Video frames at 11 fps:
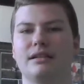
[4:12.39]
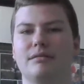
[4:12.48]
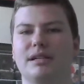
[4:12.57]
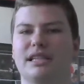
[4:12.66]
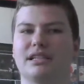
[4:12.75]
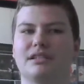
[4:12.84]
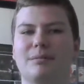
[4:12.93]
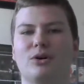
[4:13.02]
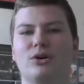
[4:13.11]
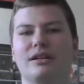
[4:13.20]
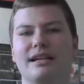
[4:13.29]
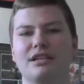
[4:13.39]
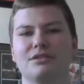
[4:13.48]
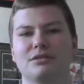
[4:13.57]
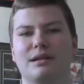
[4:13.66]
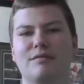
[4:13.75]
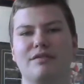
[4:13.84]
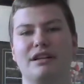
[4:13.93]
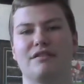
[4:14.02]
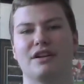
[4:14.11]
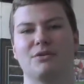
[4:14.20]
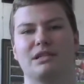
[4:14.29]
in the summer holidays or something,
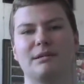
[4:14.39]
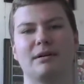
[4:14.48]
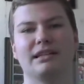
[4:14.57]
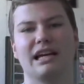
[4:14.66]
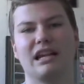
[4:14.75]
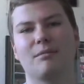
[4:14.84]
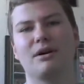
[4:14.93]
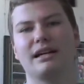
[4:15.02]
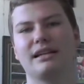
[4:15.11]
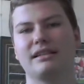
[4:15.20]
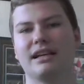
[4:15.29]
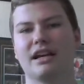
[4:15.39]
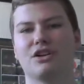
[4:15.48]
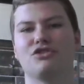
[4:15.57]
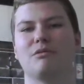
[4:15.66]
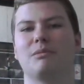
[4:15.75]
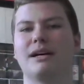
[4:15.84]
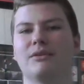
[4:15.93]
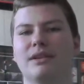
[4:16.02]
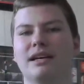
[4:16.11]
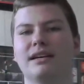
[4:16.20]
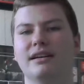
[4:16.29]
if I don't see my dad, I might take a trip down
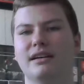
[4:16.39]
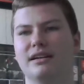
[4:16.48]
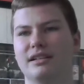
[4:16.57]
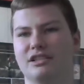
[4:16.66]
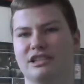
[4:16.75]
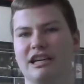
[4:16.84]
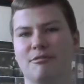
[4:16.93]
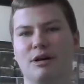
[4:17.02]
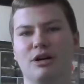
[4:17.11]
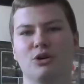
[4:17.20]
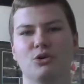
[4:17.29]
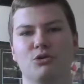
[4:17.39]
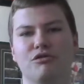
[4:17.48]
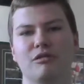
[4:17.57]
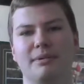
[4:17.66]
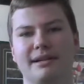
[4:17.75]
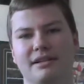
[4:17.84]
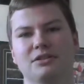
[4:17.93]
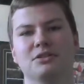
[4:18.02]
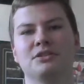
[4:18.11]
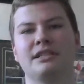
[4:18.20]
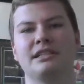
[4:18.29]
there, stay with my uncle for a bit,
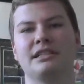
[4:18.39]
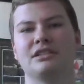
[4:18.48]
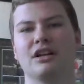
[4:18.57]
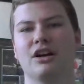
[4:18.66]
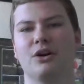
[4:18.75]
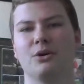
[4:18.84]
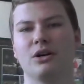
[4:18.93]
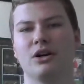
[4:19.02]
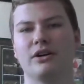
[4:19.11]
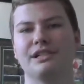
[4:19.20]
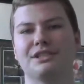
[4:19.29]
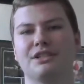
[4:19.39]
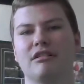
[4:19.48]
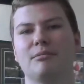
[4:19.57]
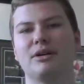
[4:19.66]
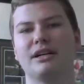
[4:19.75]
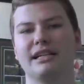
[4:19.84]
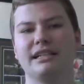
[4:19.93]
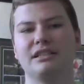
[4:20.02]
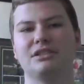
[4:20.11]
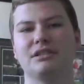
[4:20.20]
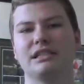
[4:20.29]
because he's into go-karting, so am I.
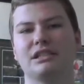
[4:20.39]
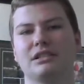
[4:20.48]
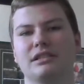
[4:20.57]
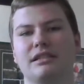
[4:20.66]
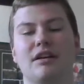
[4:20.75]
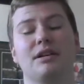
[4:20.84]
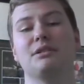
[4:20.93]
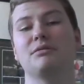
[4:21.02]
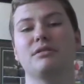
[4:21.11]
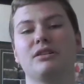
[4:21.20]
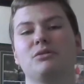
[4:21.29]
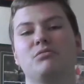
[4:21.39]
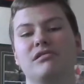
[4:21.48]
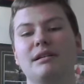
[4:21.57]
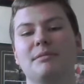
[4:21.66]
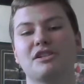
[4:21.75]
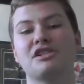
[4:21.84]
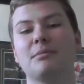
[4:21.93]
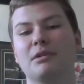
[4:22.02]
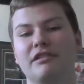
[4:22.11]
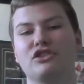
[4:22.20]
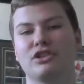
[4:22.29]
He's got pretty much
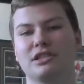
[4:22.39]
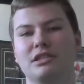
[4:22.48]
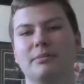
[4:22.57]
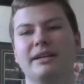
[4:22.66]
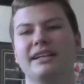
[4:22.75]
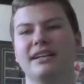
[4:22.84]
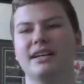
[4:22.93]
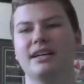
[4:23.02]
similar interest to me.